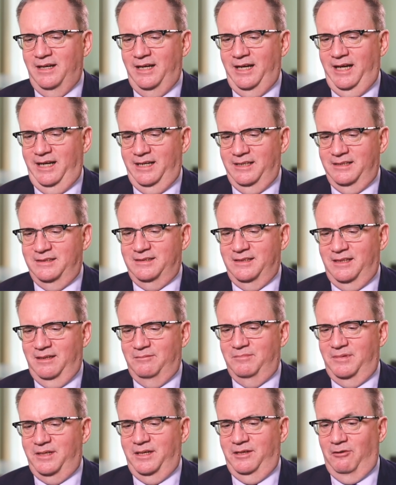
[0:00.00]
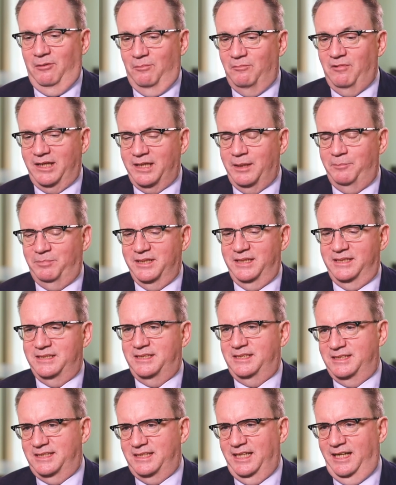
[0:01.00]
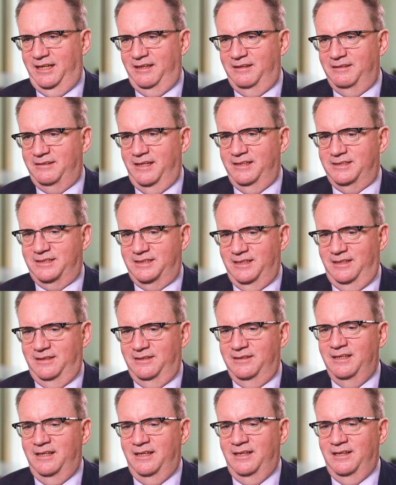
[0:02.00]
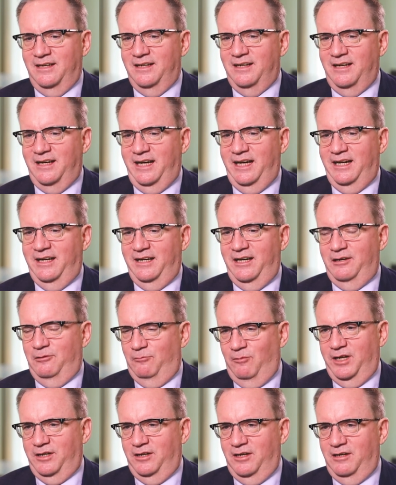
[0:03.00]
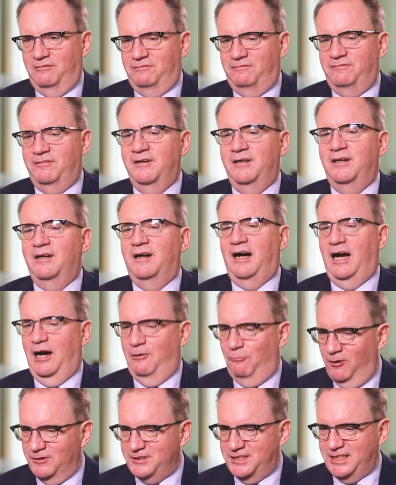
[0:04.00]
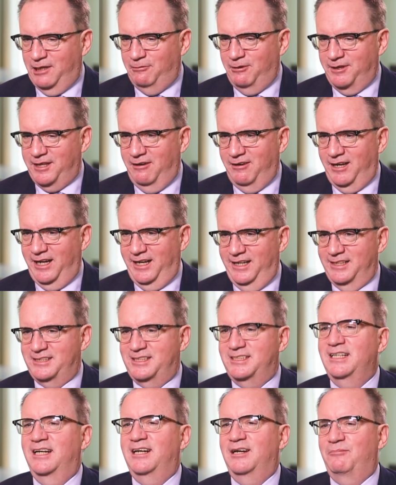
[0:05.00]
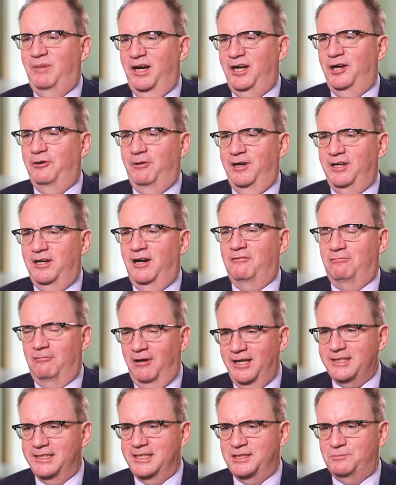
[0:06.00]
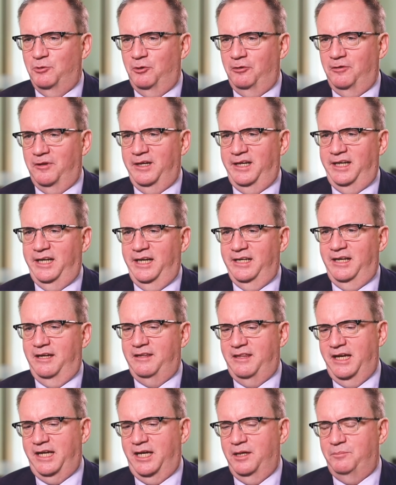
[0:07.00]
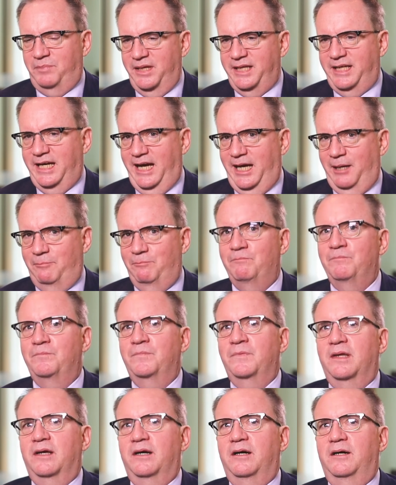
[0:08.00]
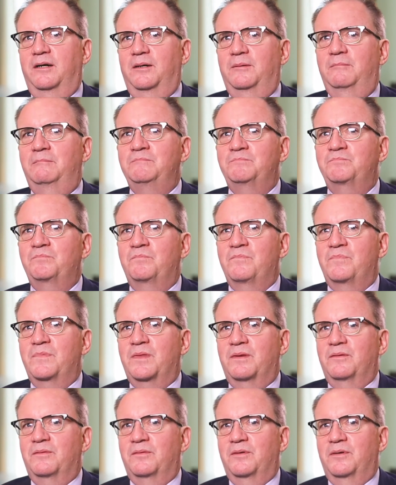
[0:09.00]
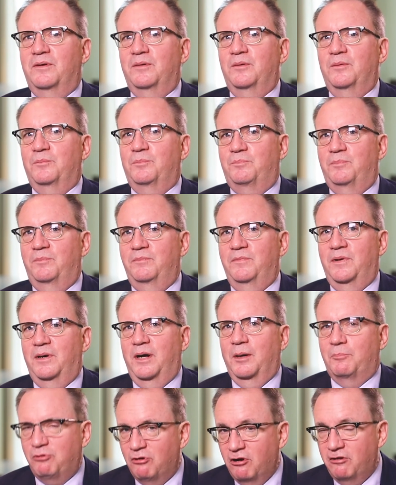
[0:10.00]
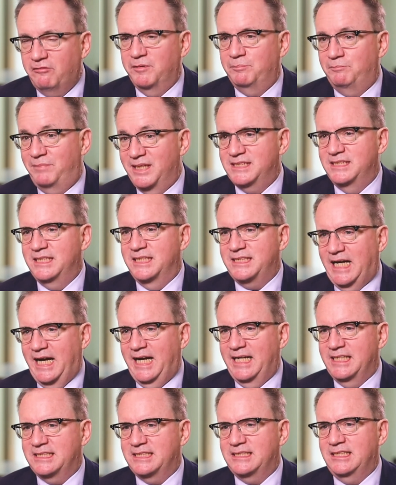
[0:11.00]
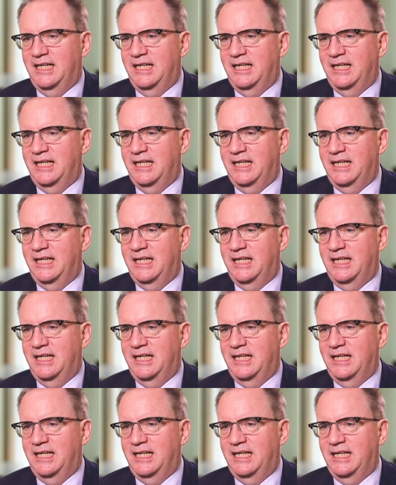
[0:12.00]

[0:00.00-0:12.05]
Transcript: And I'm really pleased to say that it went off, I won't say without a hitch, but it went off really smoothly. And I think it became a proven business case